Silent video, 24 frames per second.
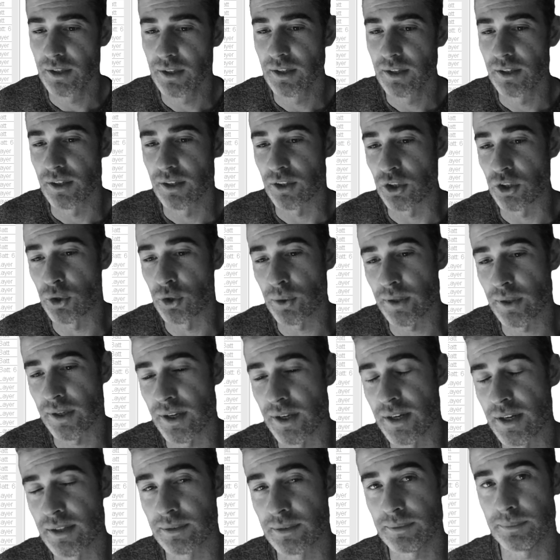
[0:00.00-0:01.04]
You
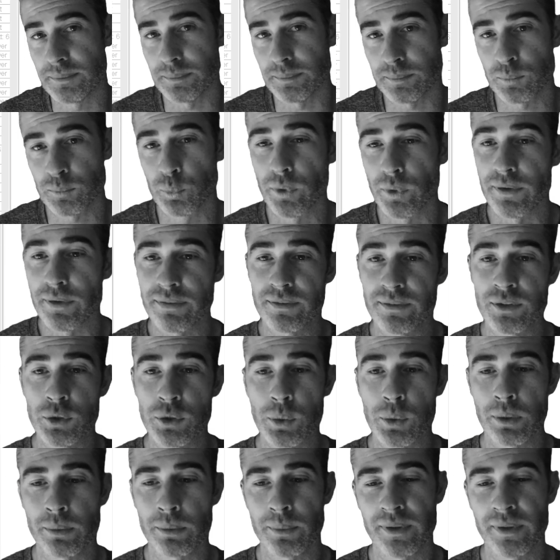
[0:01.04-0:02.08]
could, with
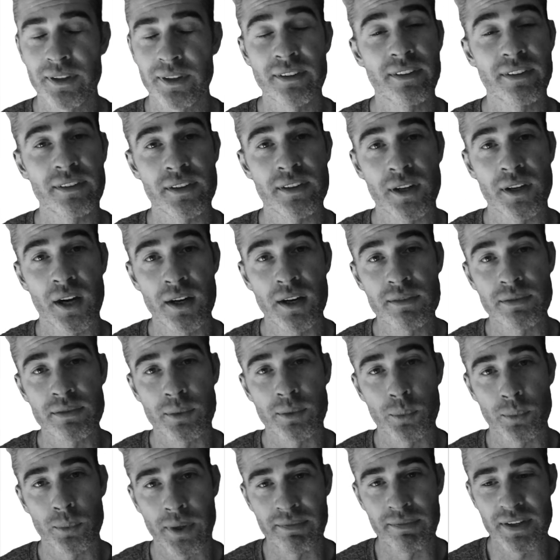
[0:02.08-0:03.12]
newer releases of
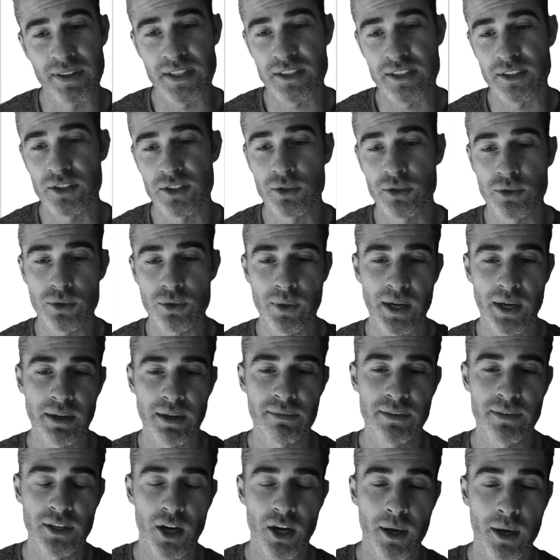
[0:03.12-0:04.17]
Revit, you do have
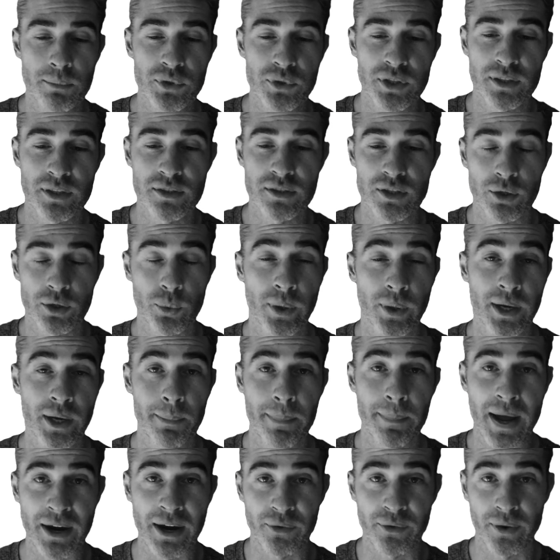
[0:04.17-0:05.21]
the option to create a
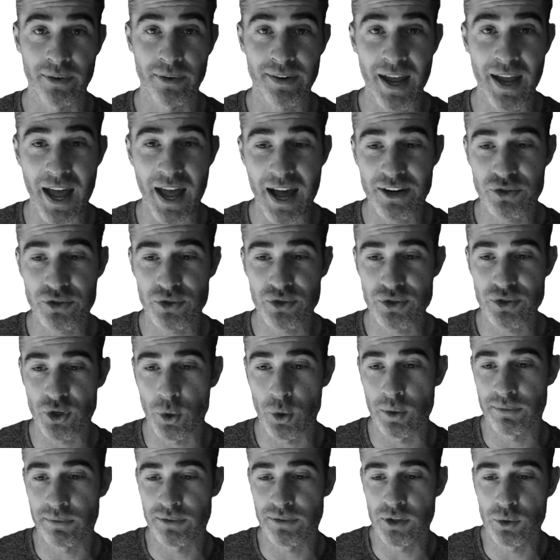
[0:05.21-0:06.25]
background hatch. So
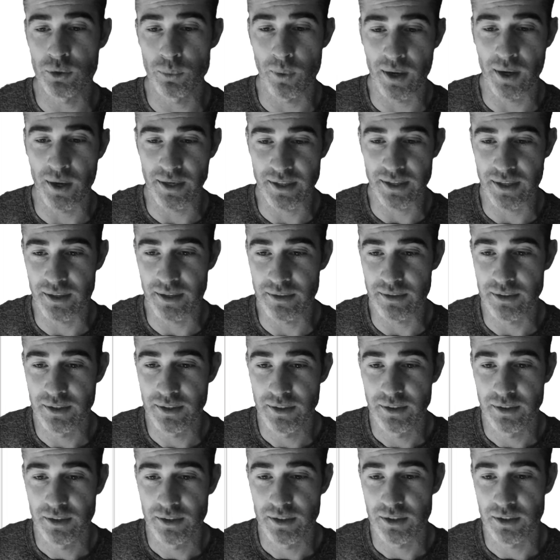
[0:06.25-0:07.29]
if you wanted
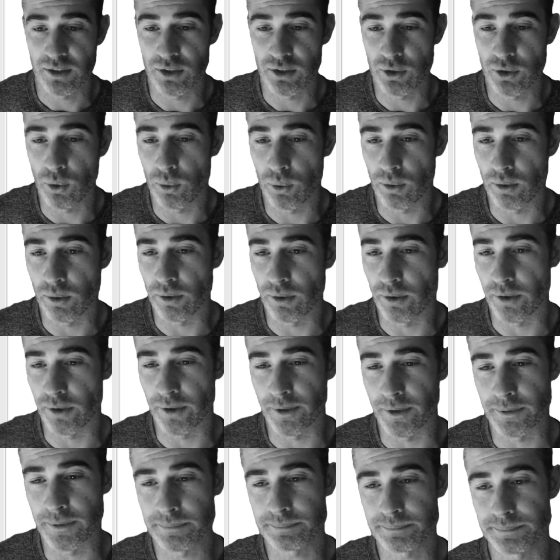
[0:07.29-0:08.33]

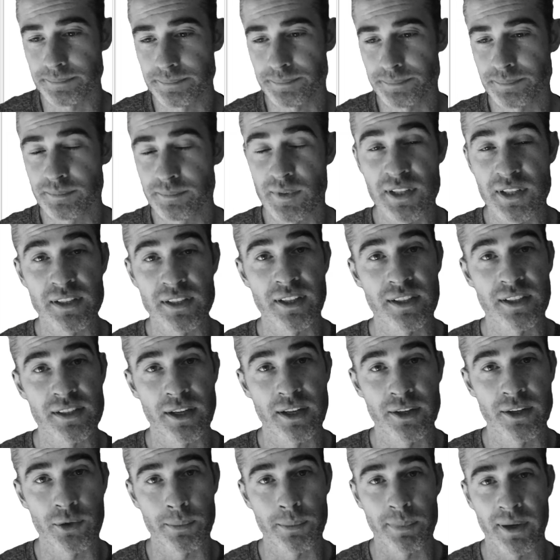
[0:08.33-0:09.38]
your
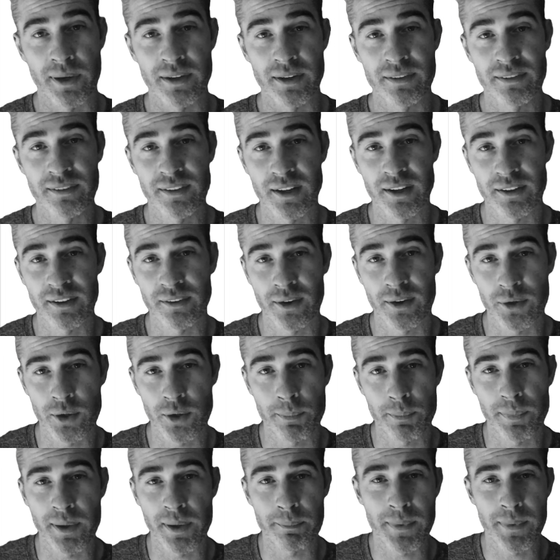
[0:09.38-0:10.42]
600 by 600,
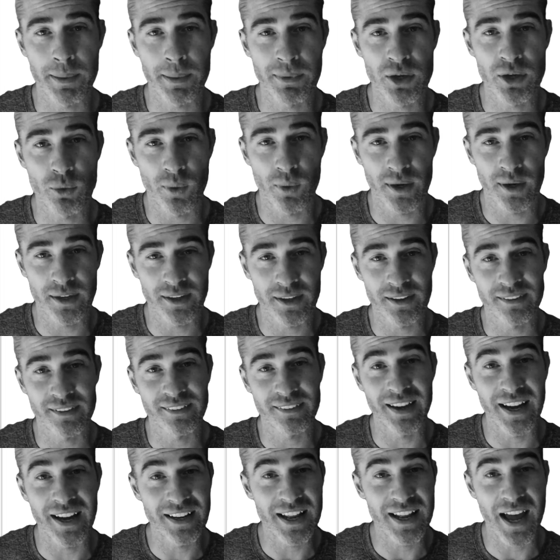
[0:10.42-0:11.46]
but maybe you wanted a
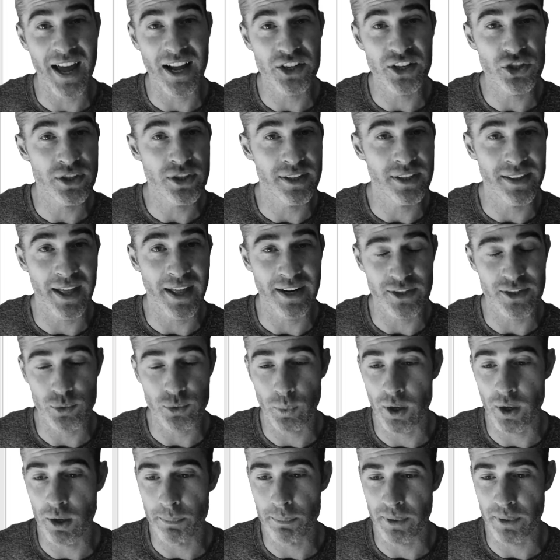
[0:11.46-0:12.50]
sand hatch to that as
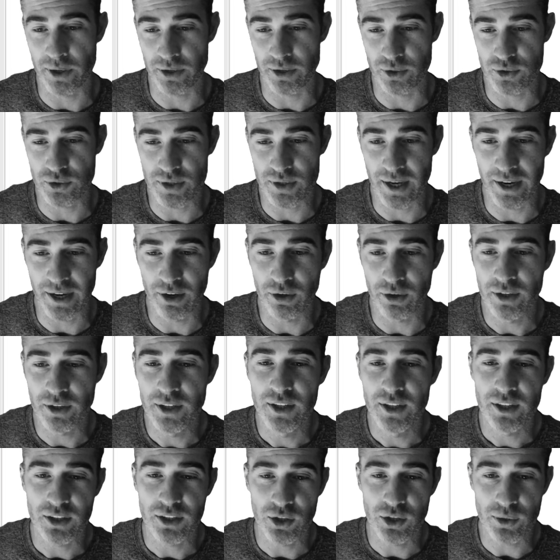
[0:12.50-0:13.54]
well, part of your tile,
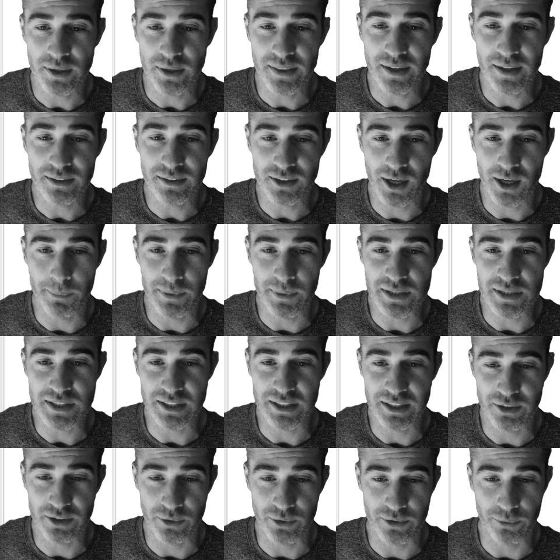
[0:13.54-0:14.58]
you can then come into
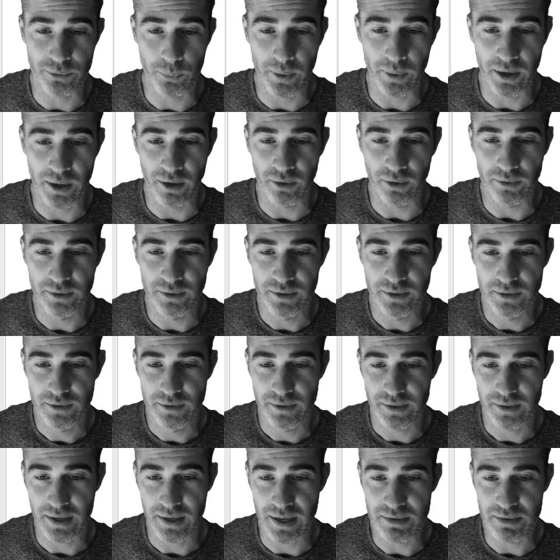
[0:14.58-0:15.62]
here as well
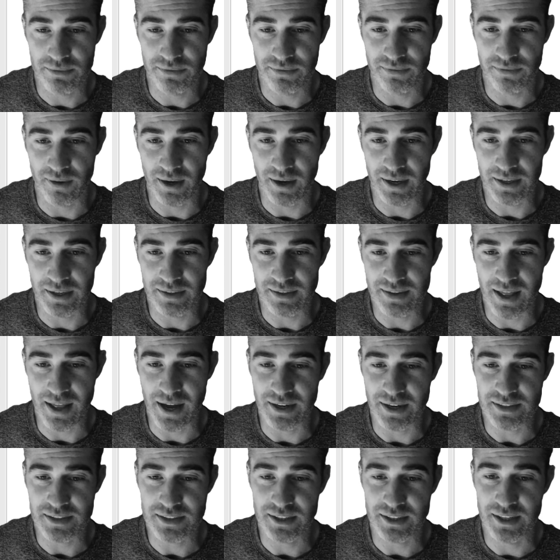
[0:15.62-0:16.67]
and find
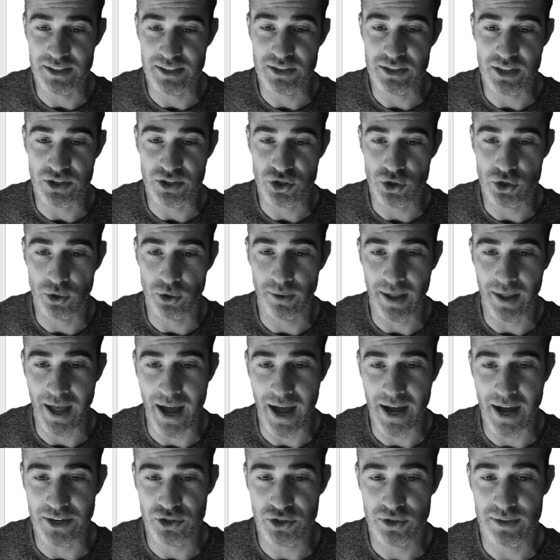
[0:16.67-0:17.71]
that additional
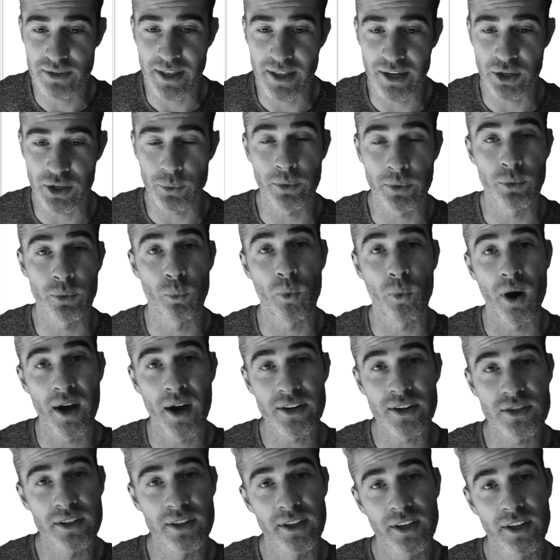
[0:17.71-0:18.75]
hatch that you would
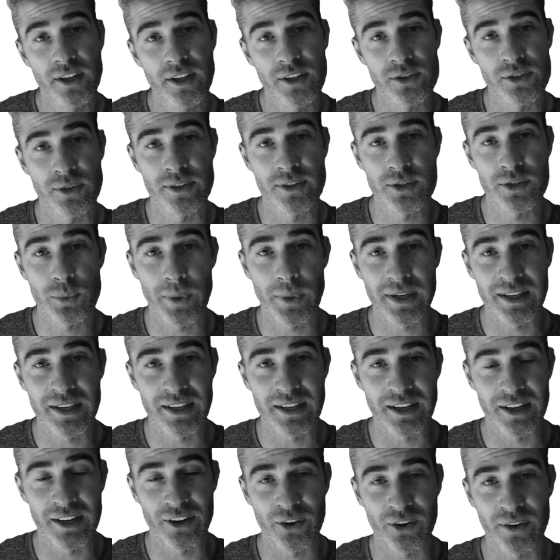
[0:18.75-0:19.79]
want. So in this way
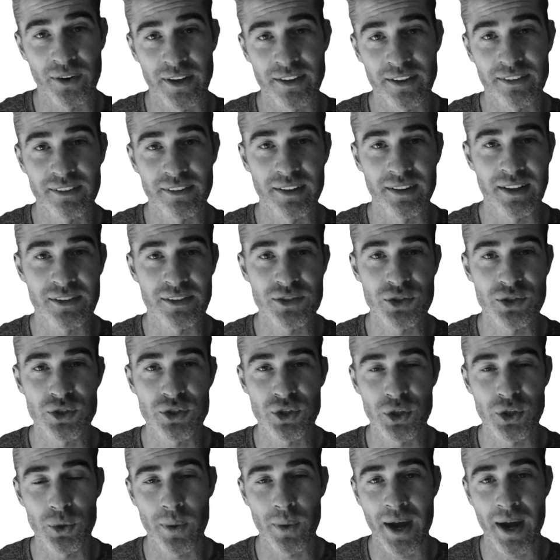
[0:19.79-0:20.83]
here, it's
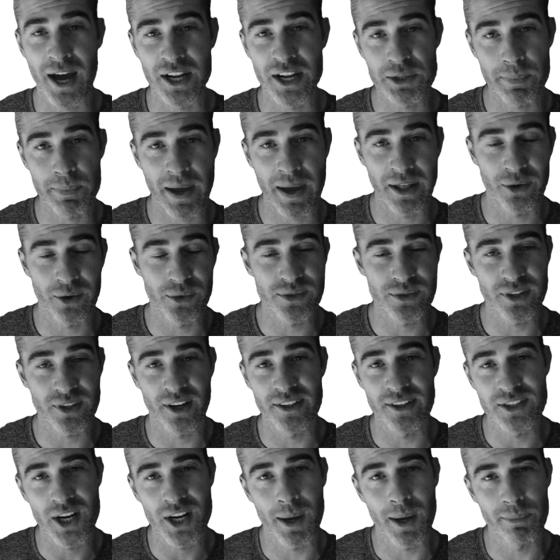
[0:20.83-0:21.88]
2 hatch patterns
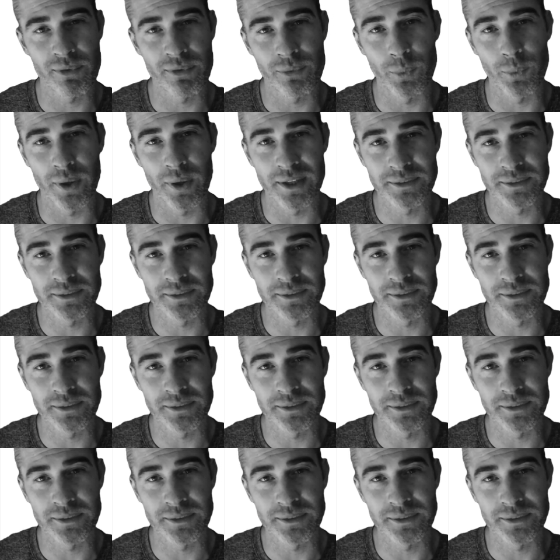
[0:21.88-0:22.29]
on top of one.